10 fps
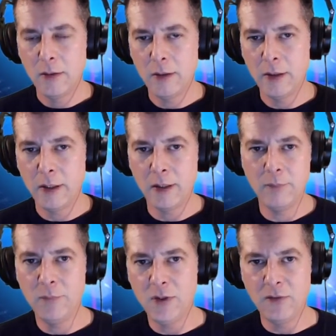
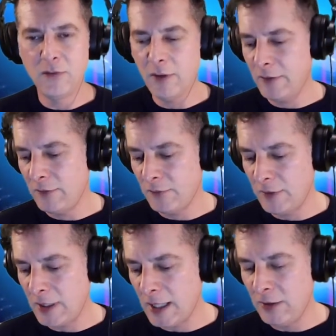there's
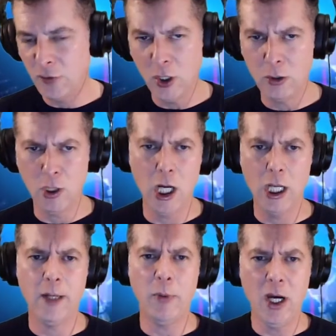like a guy that's like, I
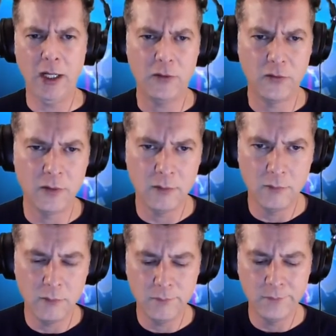like bikes,
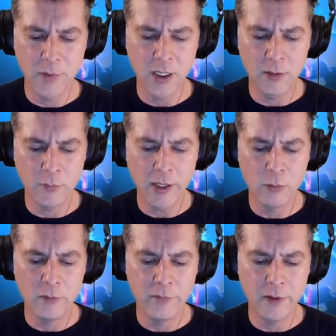and me and Ray
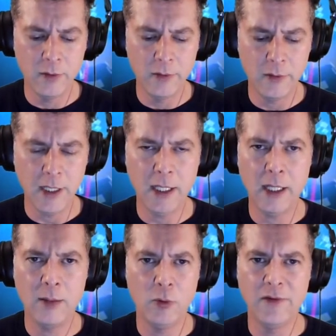Kornfeld and Eddie
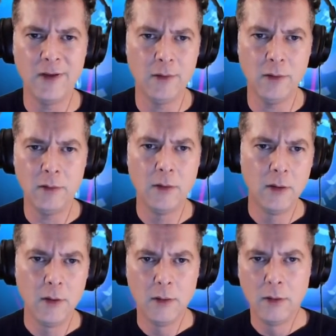Hamilton,
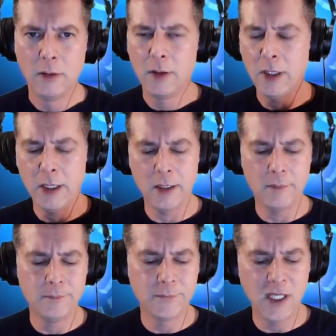and
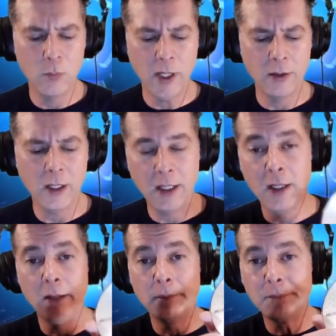Ken Wagner, and
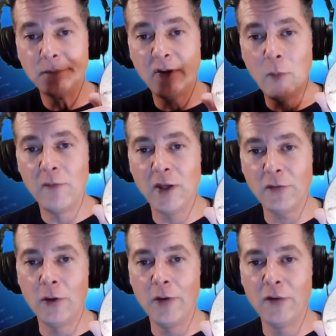then some of us
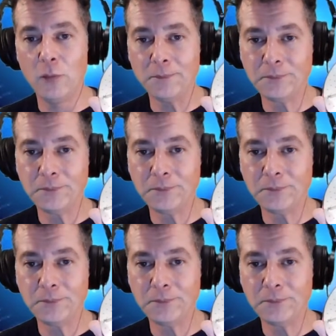on this one.